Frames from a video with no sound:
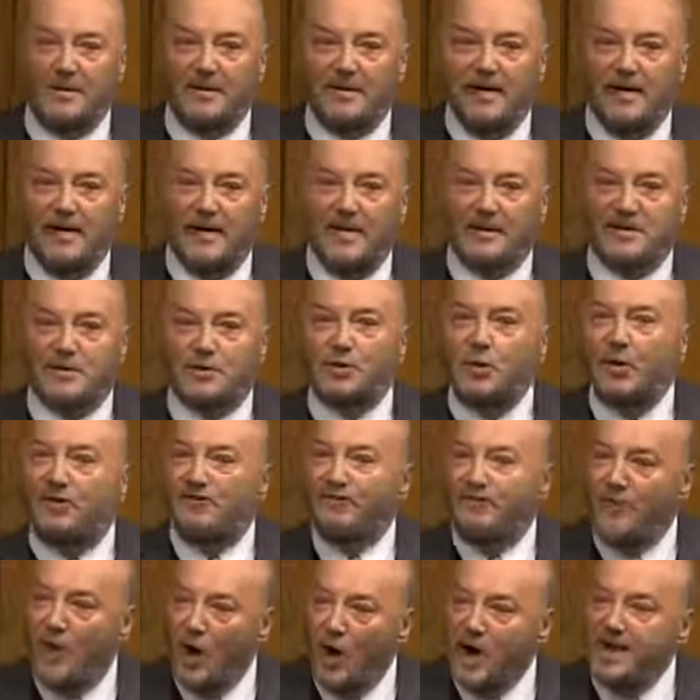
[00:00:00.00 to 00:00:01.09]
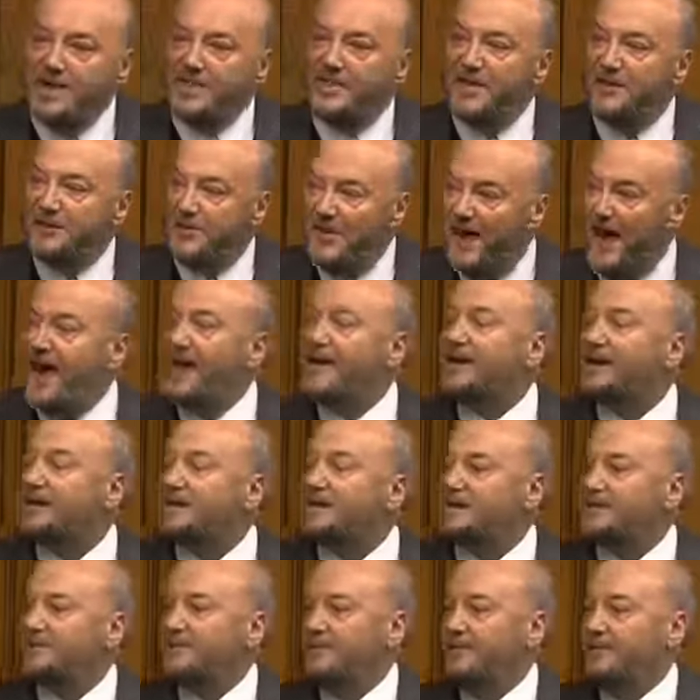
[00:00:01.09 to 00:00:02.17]
it is to avoid the
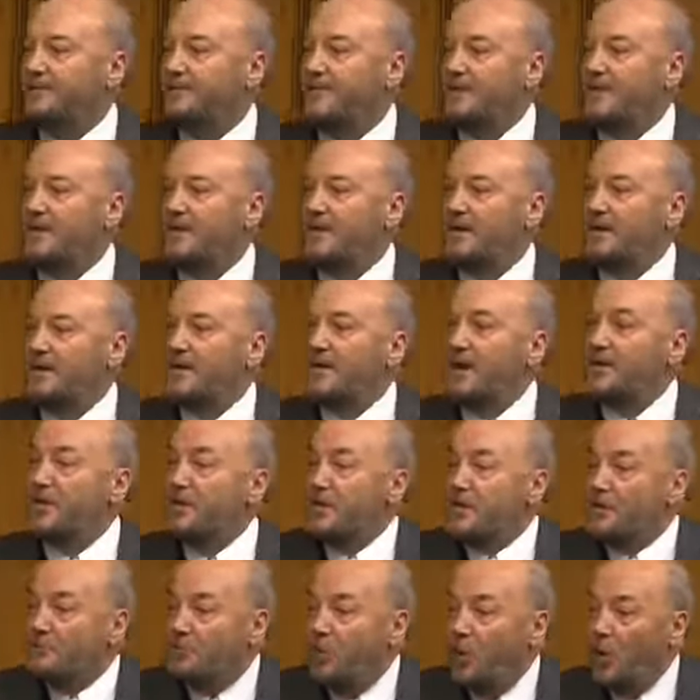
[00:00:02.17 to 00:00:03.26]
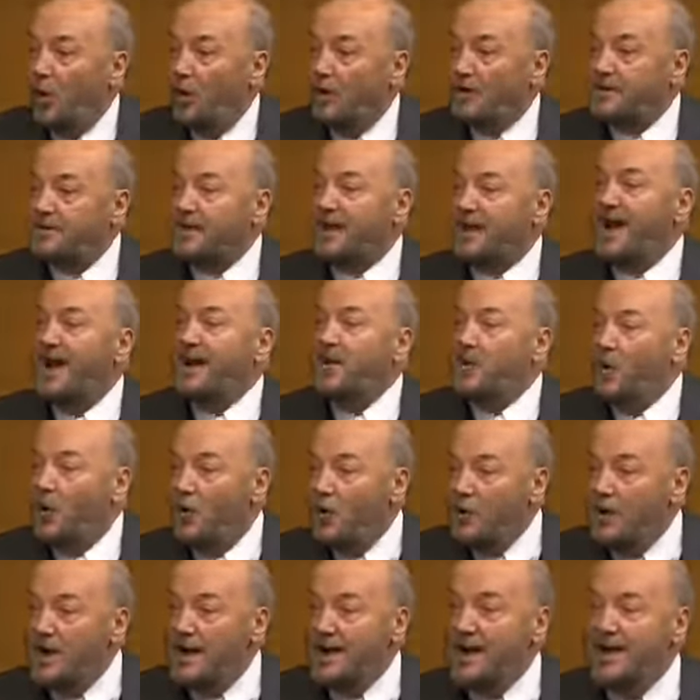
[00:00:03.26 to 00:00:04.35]
fact that the report can
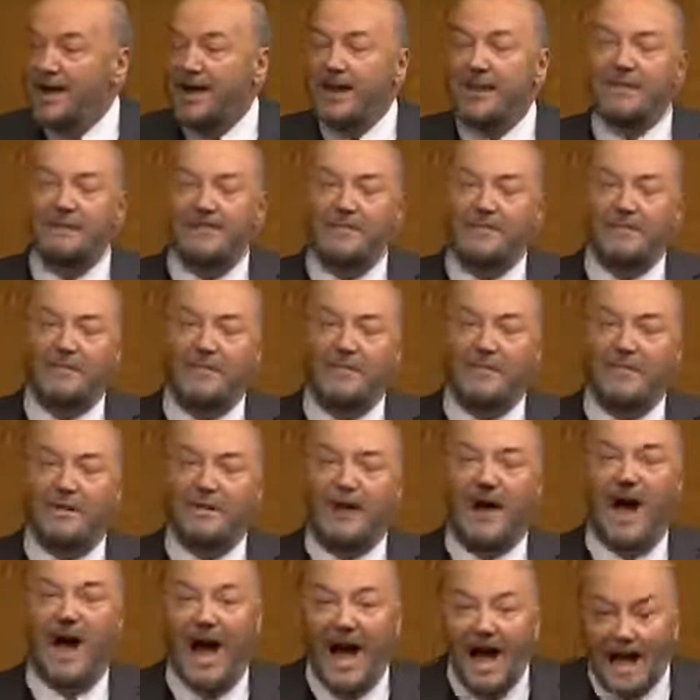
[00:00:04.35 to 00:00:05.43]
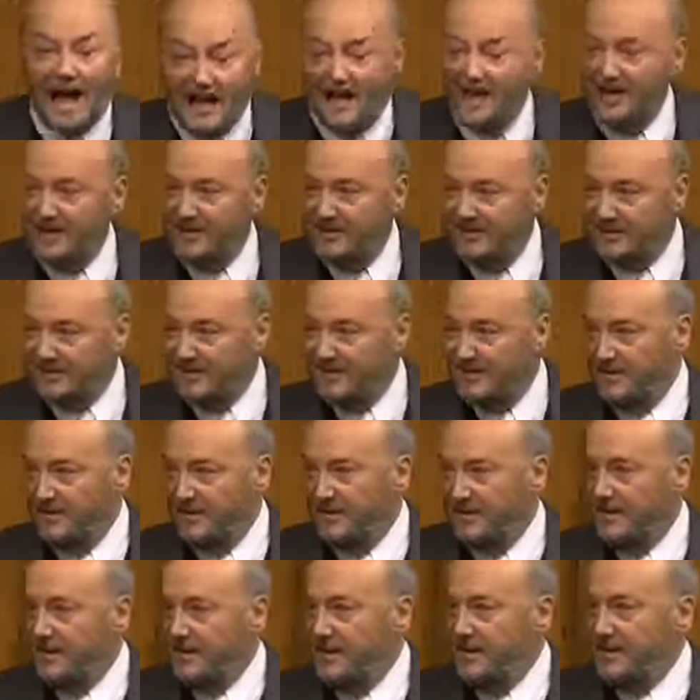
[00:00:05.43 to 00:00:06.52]
only highlight
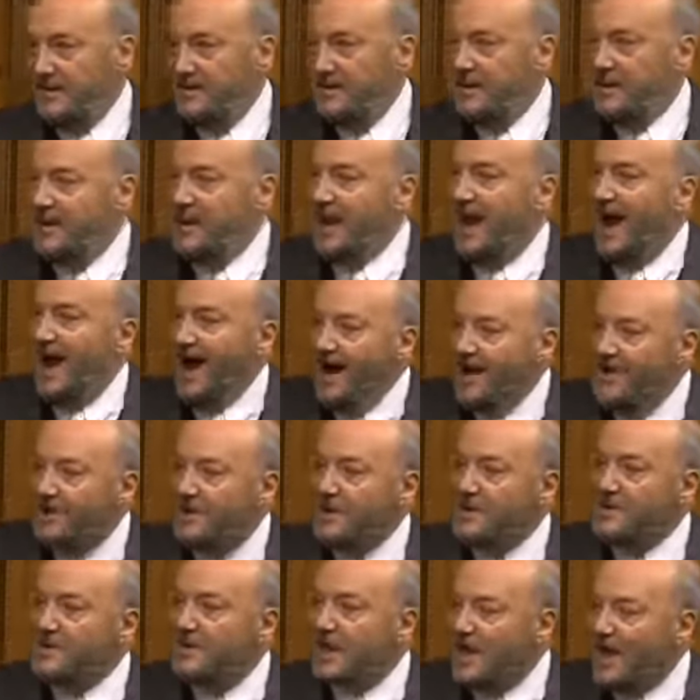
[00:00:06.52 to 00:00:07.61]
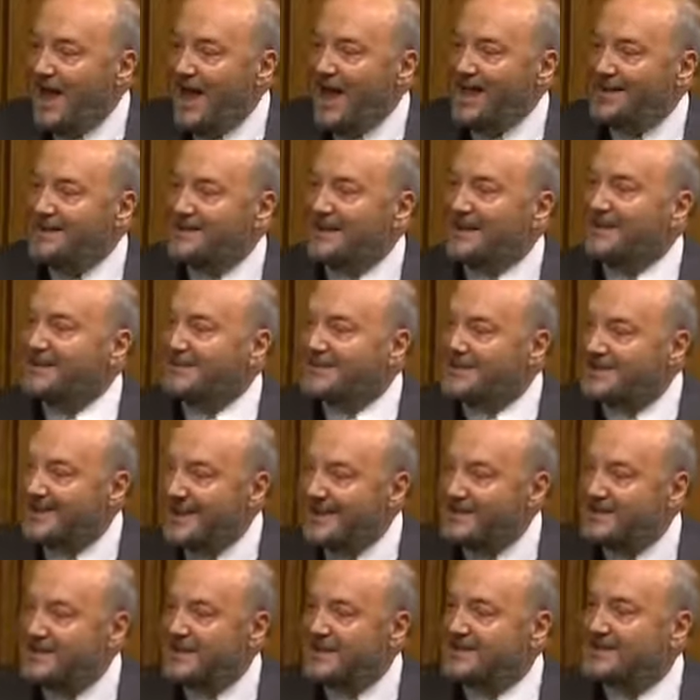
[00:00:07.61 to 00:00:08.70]
the ironclad
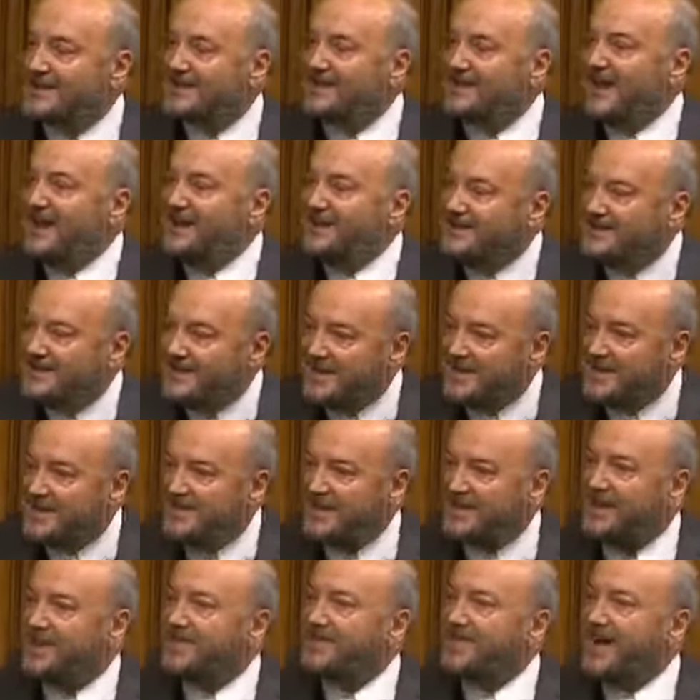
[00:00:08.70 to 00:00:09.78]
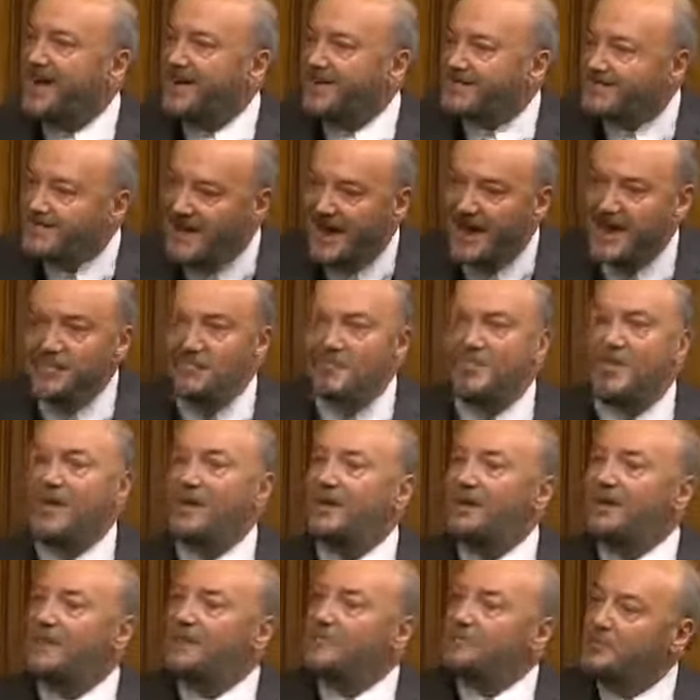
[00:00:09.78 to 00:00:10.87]
consensus that existed at that time
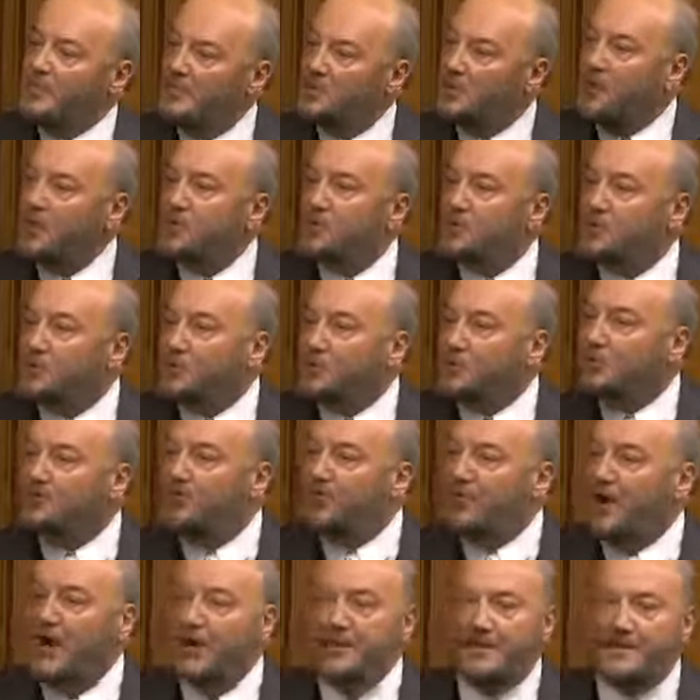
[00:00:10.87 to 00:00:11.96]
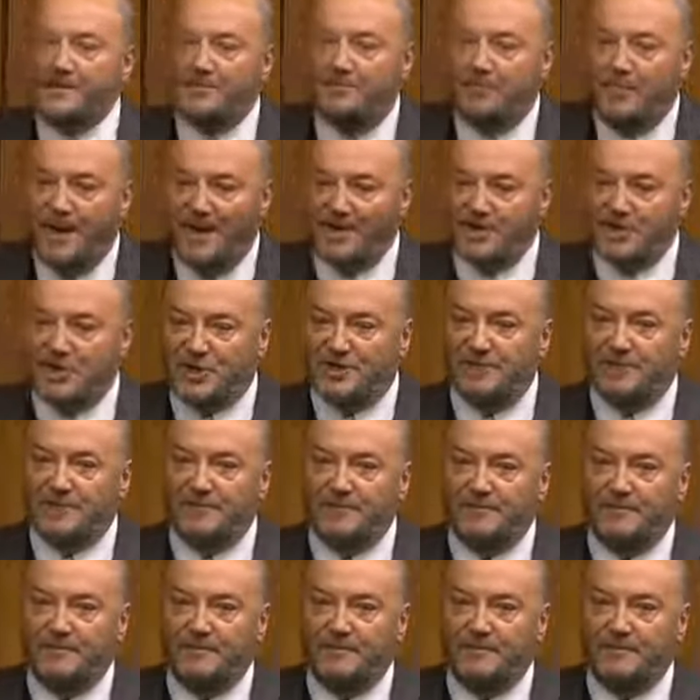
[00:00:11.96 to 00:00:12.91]
between the two front benches.